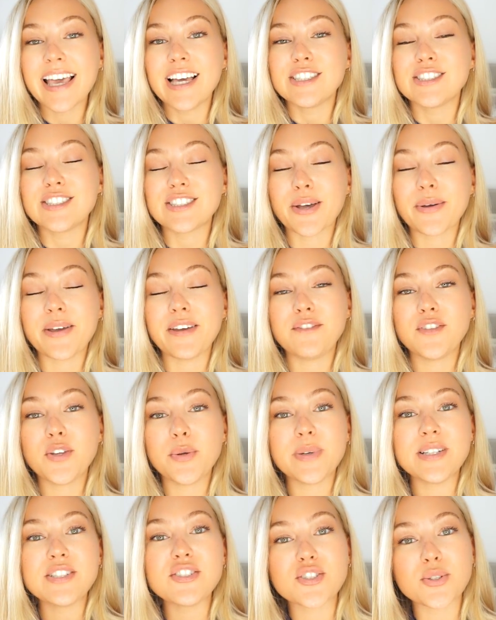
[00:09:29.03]
So if
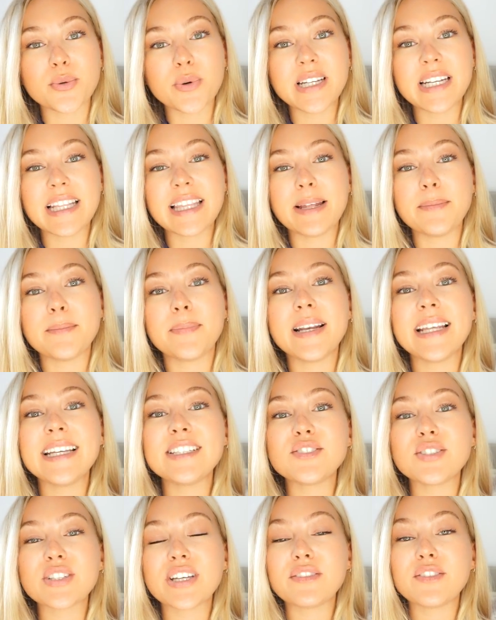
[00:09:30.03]
you enjoyed it, then
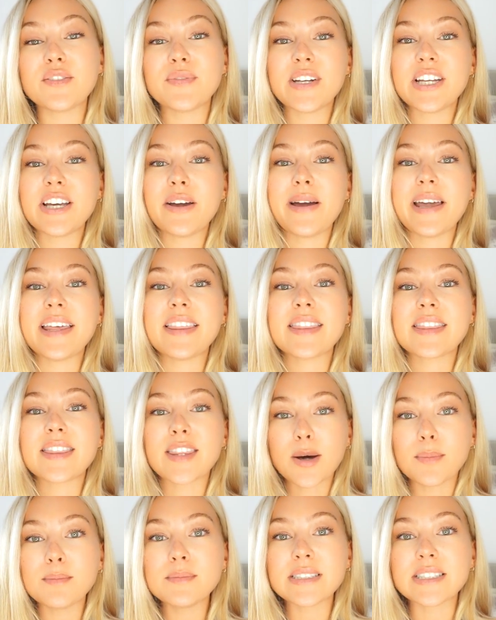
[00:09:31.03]
please do give the video a
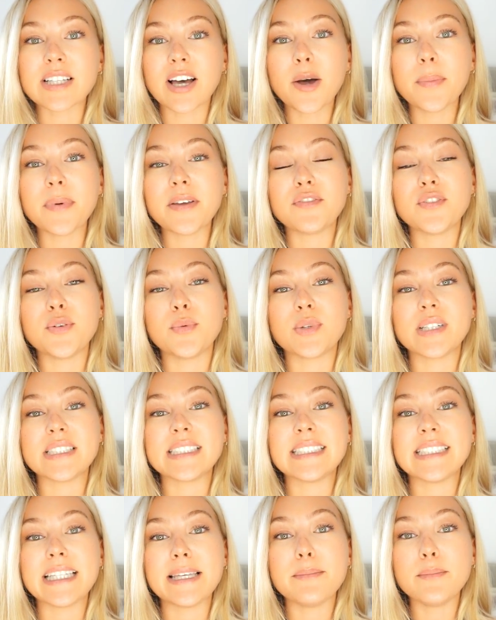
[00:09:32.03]
thumbs up if you want to
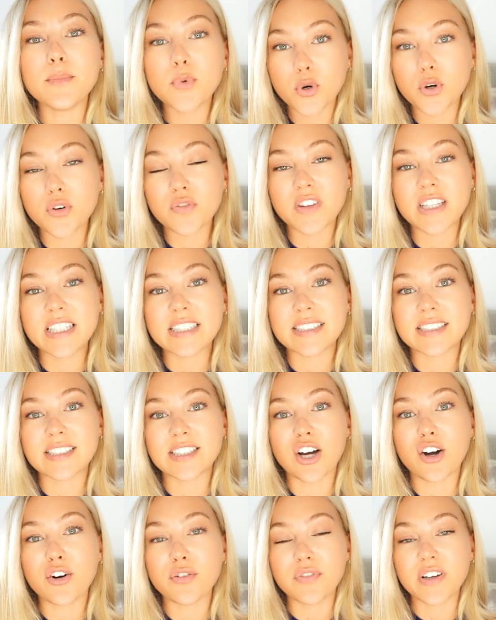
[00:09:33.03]
see more of this
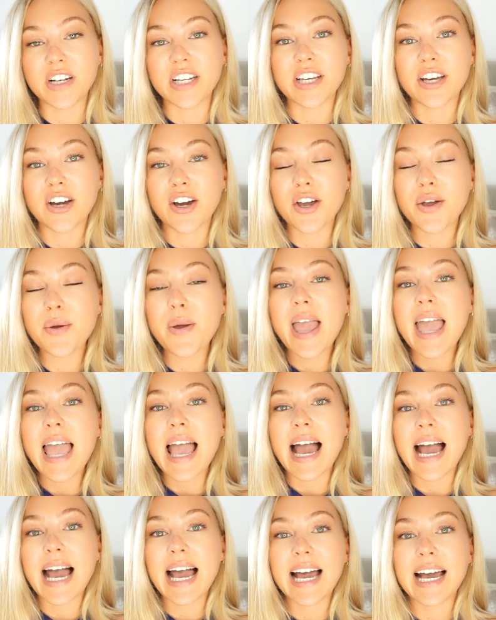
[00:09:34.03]
style video,
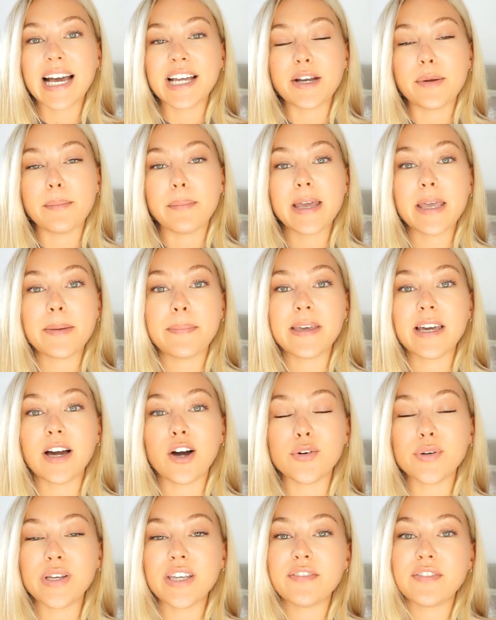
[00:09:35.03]
and maybe
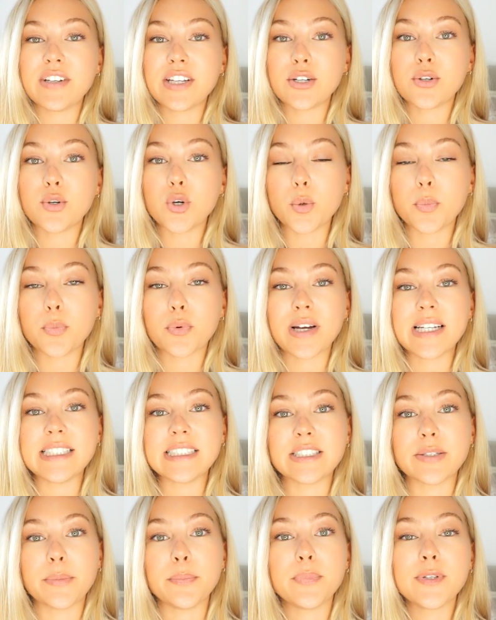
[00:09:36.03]
I'll even incorporate
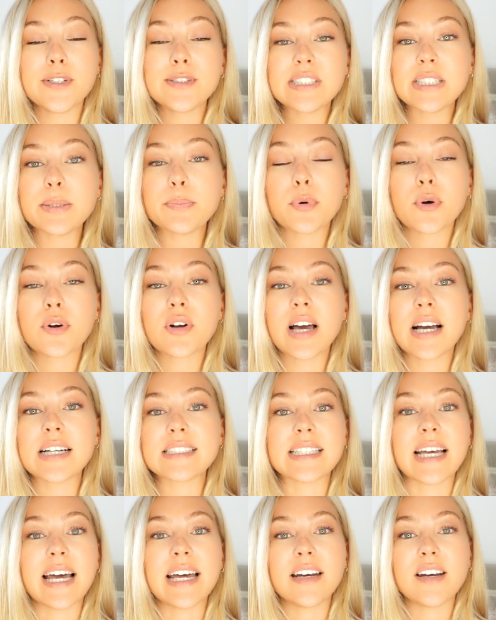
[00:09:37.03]
some beauty
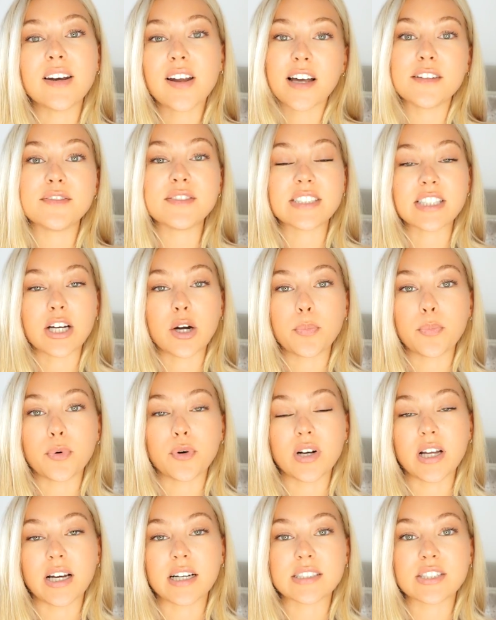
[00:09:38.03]
products and lifestyle
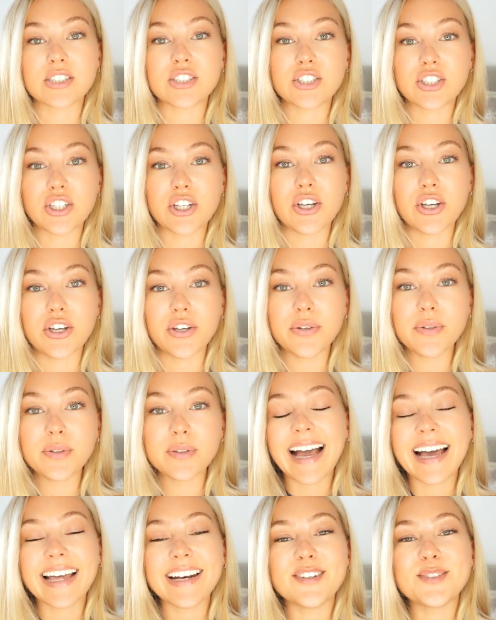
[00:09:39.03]
products too.
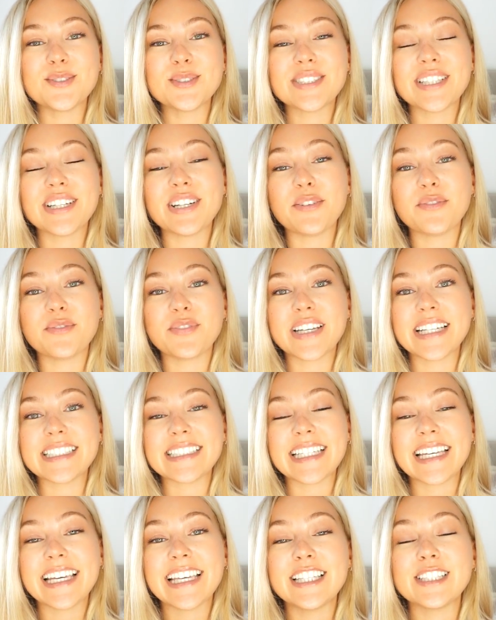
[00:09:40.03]
And also don't forget
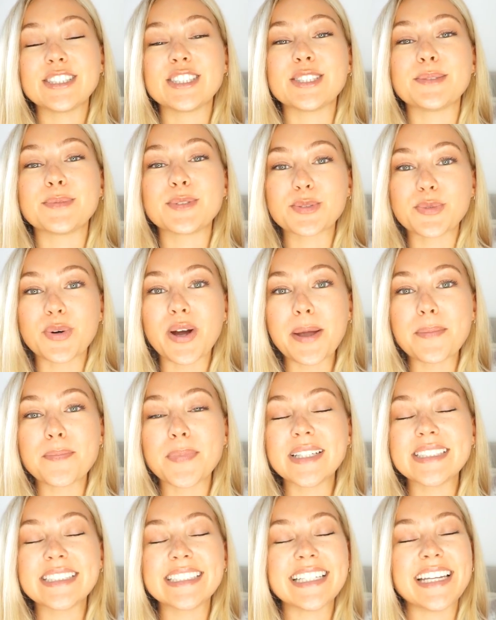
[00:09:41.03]
to hit the subscribe
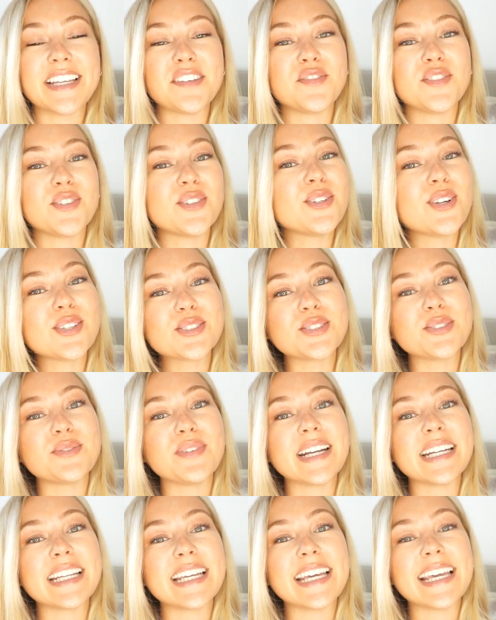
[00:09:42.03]
button if you're not
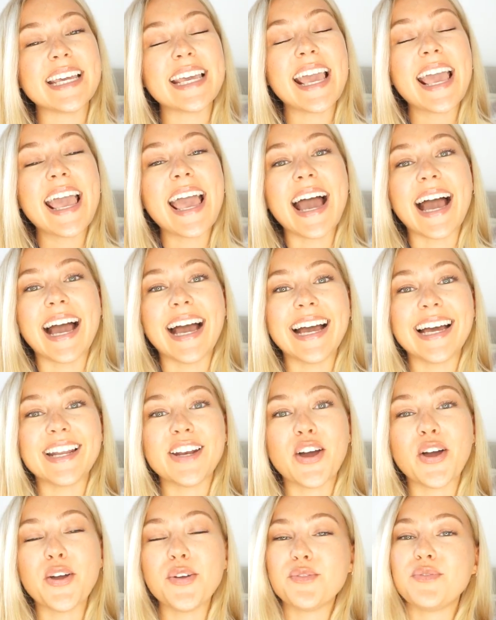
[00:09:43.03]
already, and
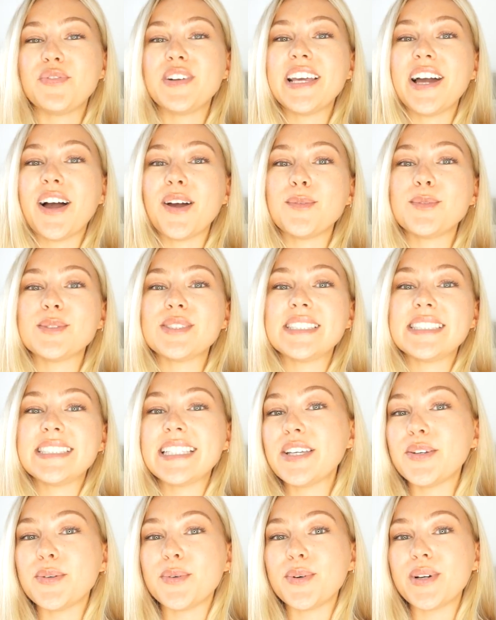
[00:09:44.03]
hopefully I will
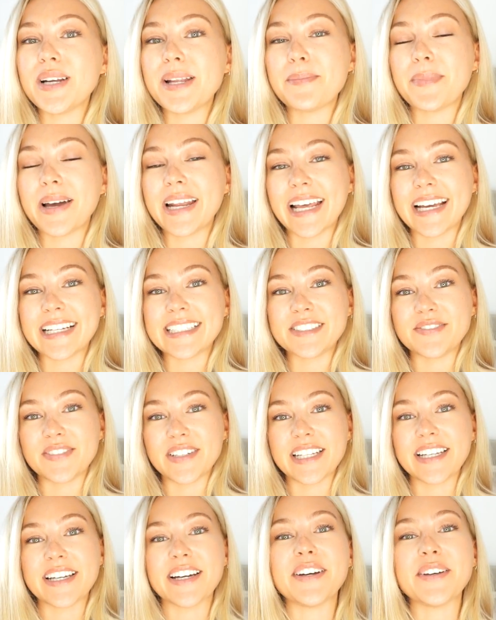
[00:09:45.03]
see you all in my next
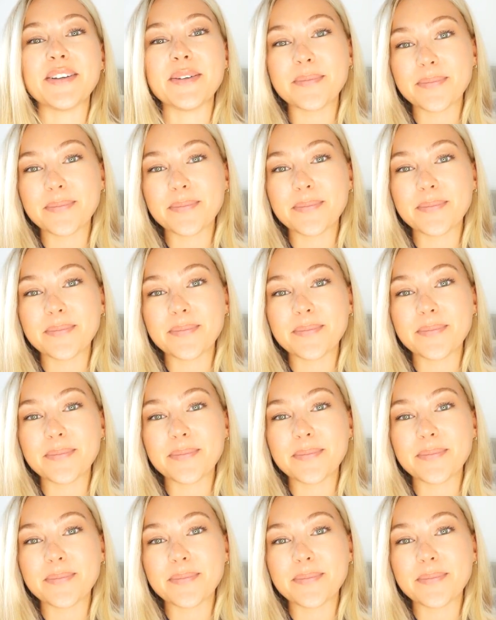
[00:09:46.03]
video.